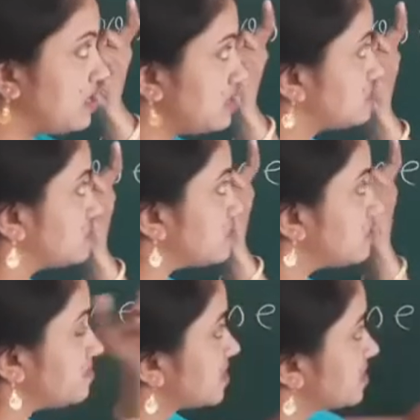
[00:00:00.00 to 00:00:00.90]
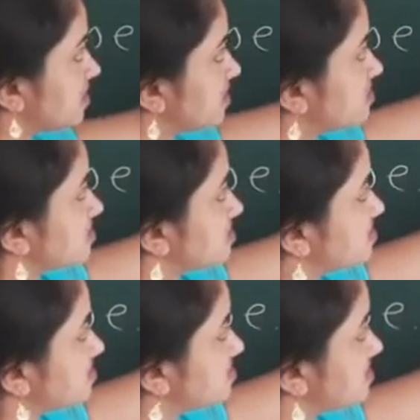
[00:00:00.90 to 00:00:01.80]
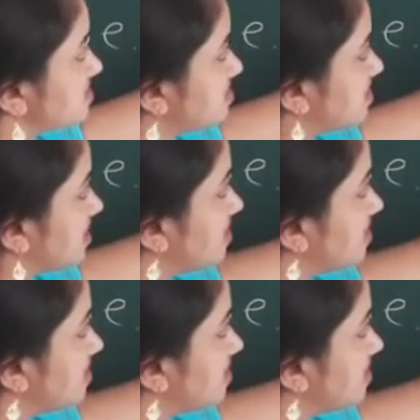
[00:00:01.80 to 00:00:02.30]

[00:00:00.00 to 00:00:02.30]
So this is the